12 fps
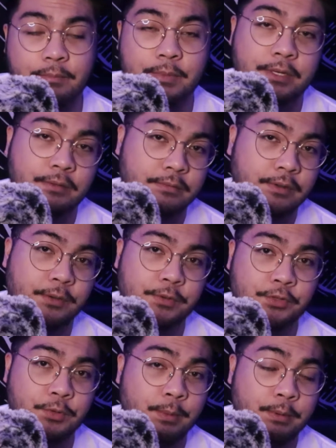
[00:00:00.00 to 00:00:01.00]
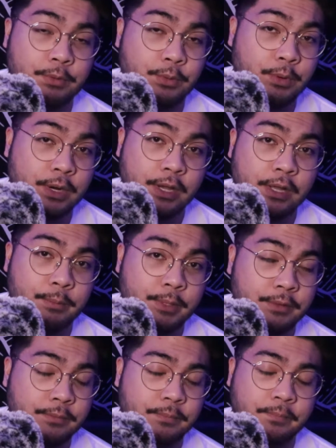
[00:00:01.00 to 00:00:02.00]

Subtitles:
But always remember to wear a helmet.